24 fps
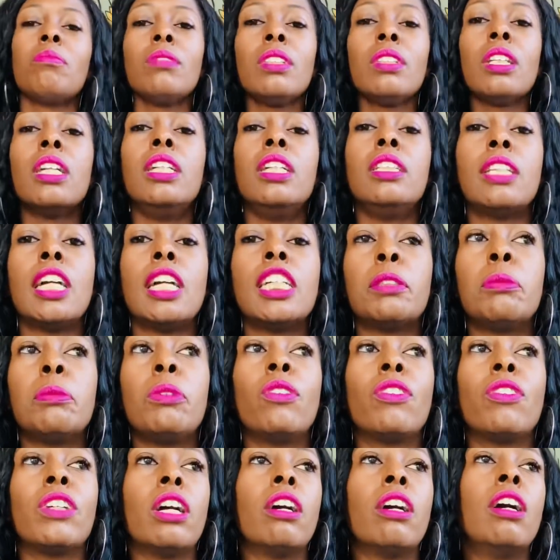He takes me
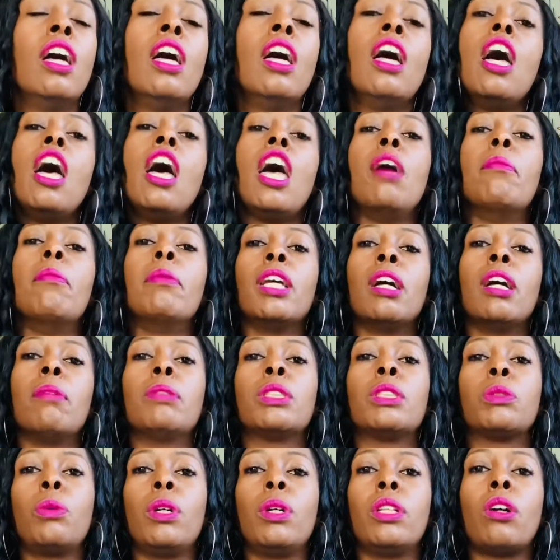over there. Eminem
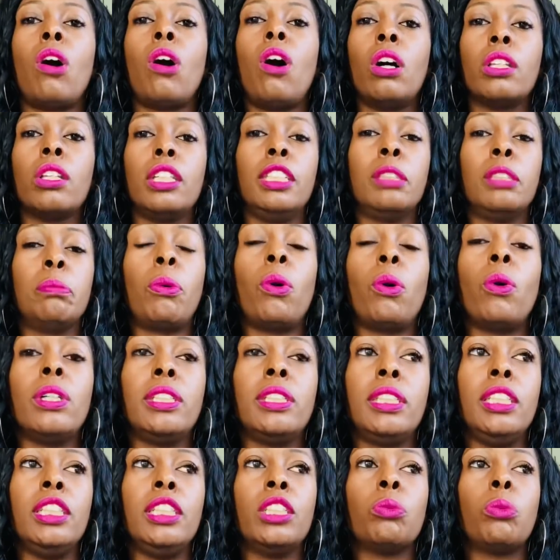was with all his boys.
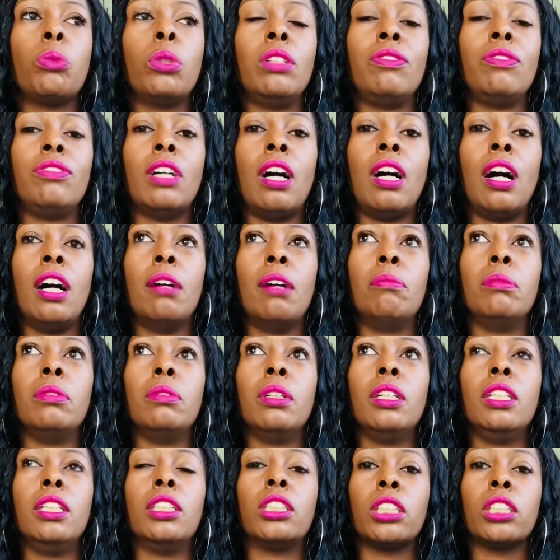He's with
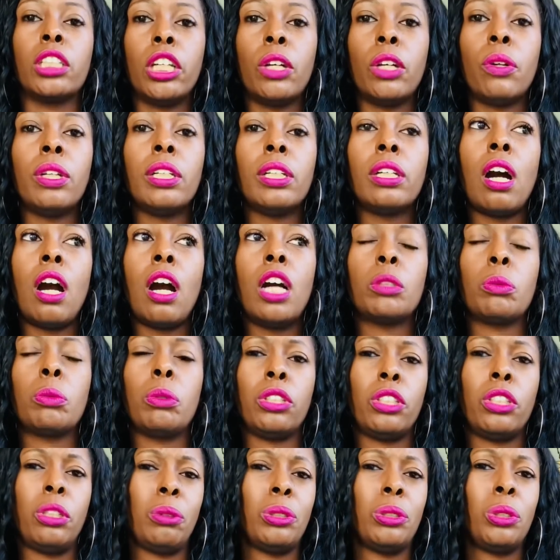his security guards, which
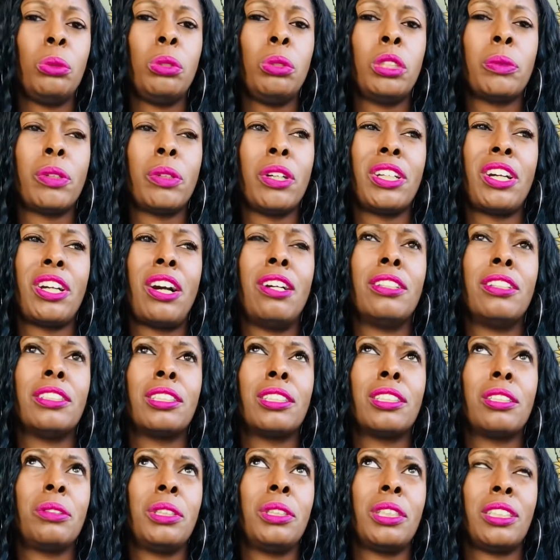there was two security
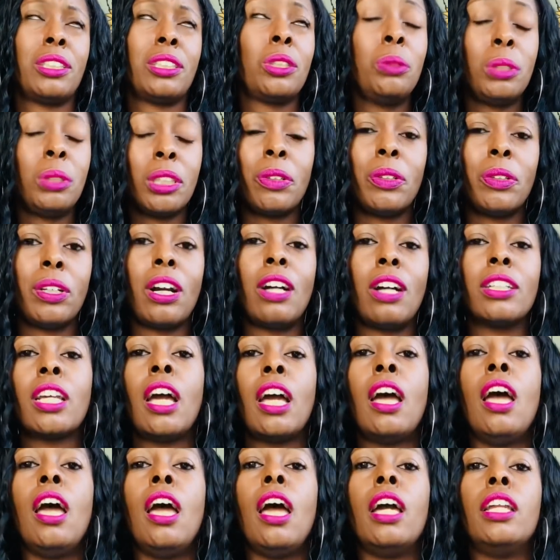guards,
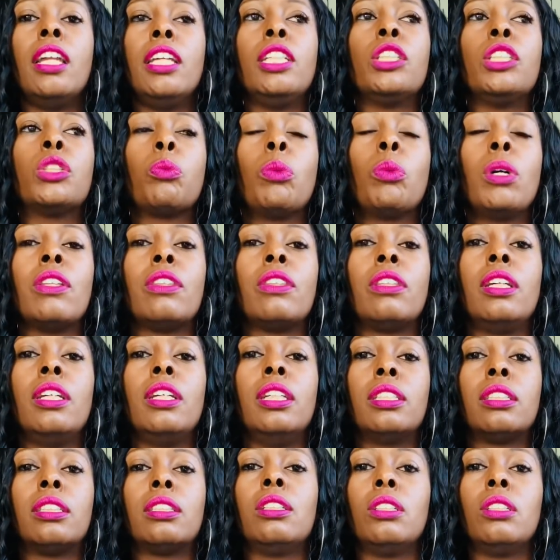and he's with
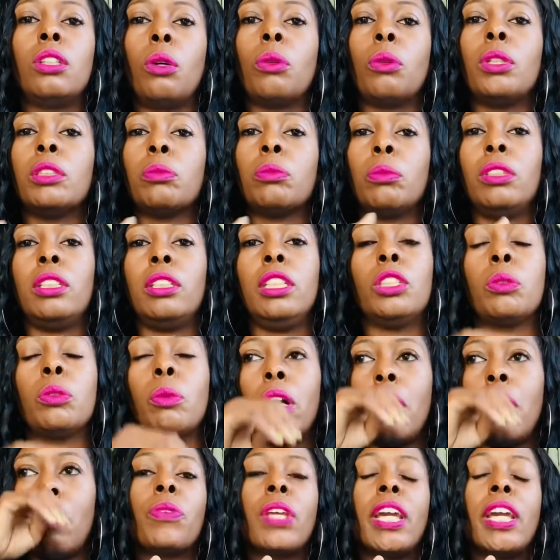his, he's with
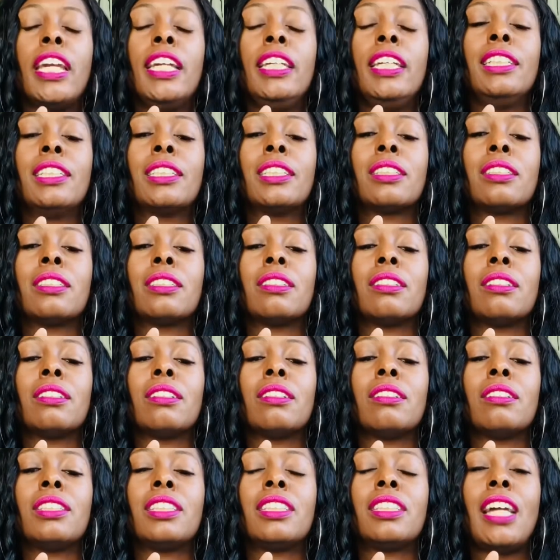D12. He's
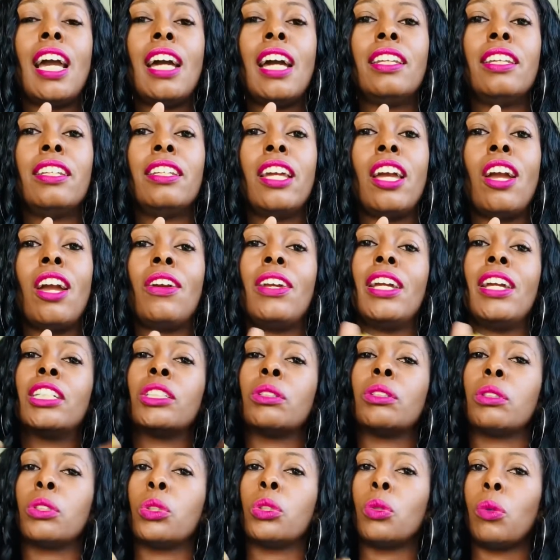standing there. He has
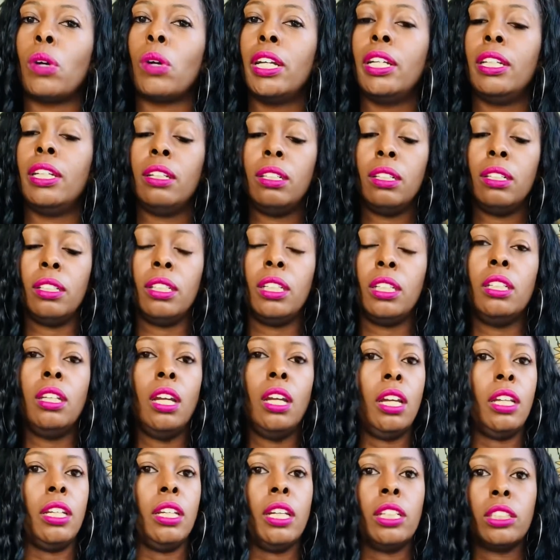on a gray hoodie
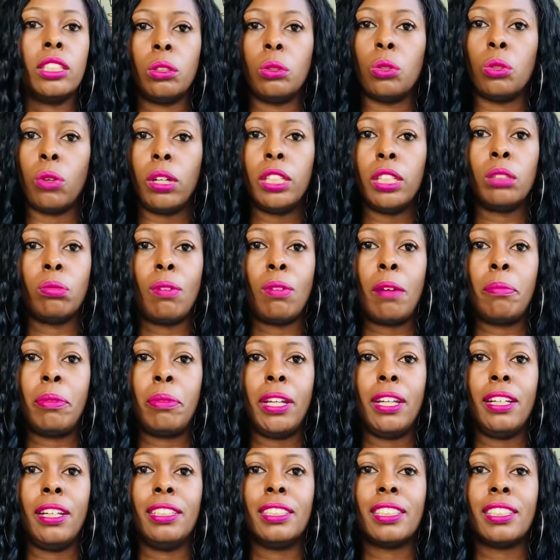and he has on gray
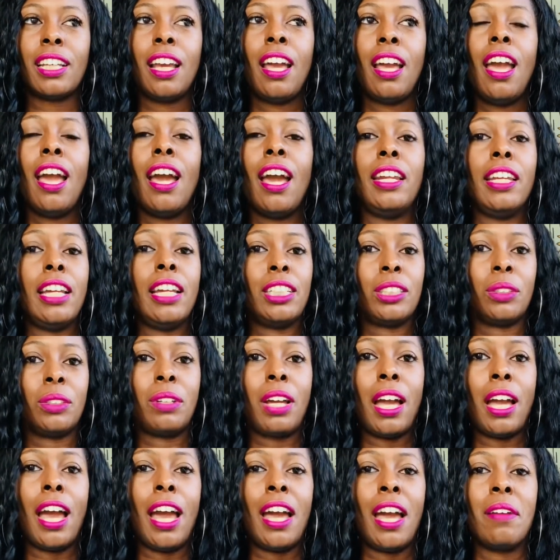sweatpants and he has on a
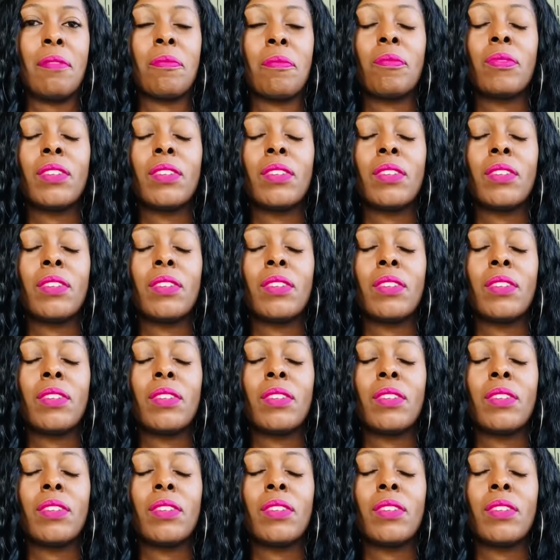hat.